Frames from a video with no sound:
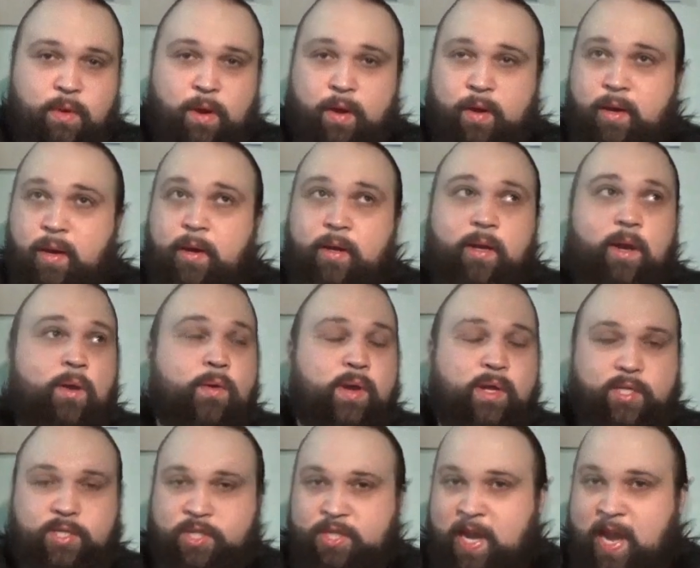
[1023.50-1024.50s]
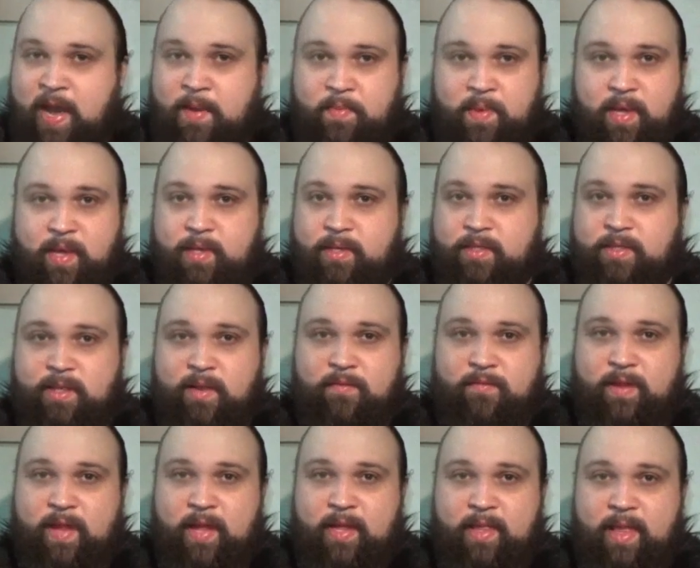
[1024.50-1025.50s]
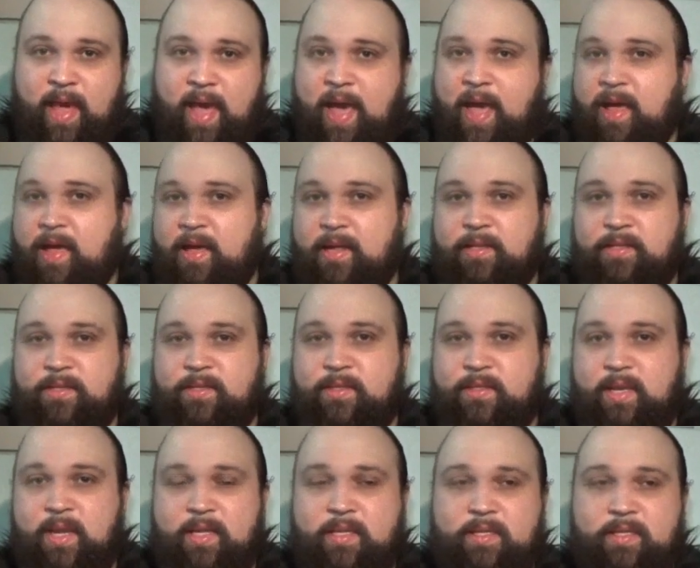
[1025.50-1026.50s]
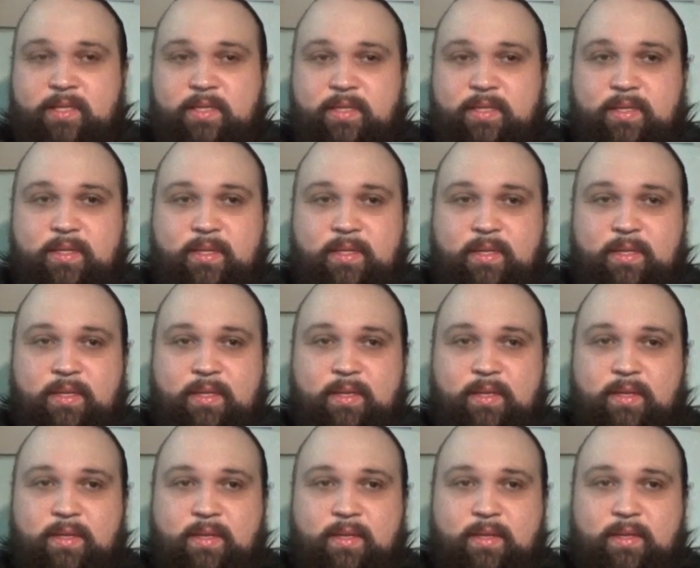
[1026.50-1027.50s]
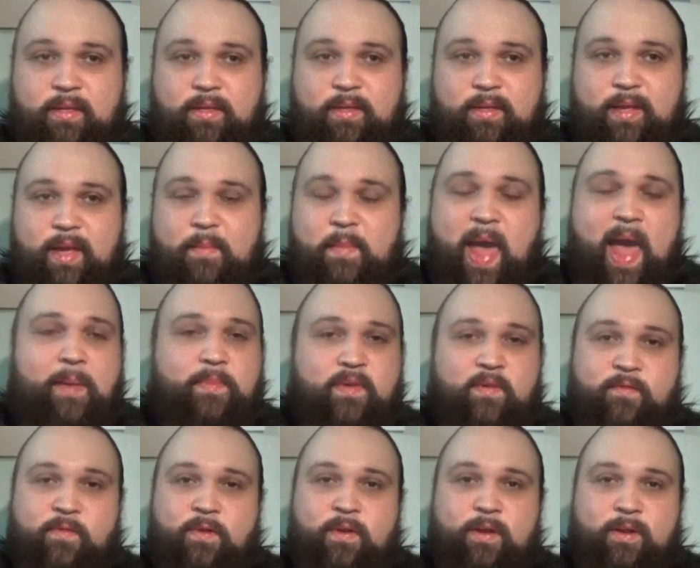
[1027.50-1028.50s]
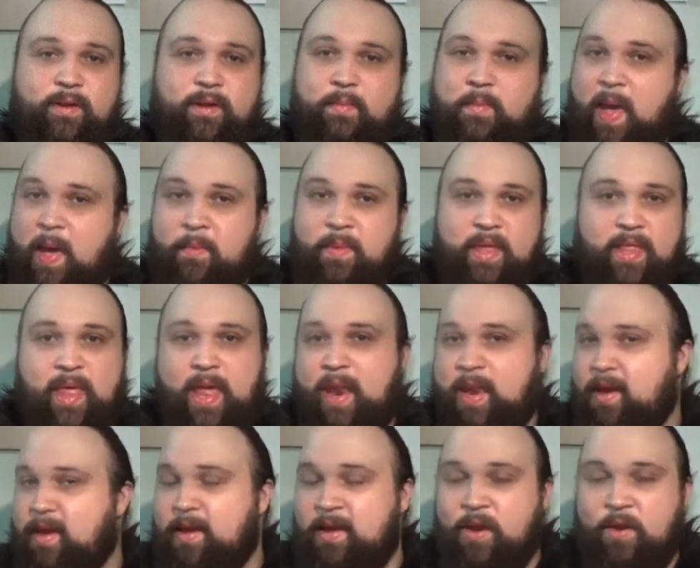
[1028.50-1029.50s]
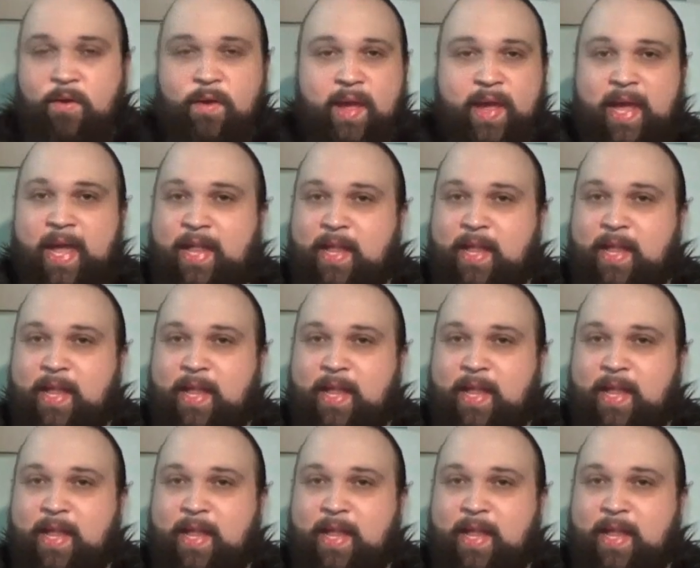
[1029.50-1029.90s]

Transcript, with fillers: and going to work or going shopping and stuff like that. It's it's I'm happy for it. I'm happy that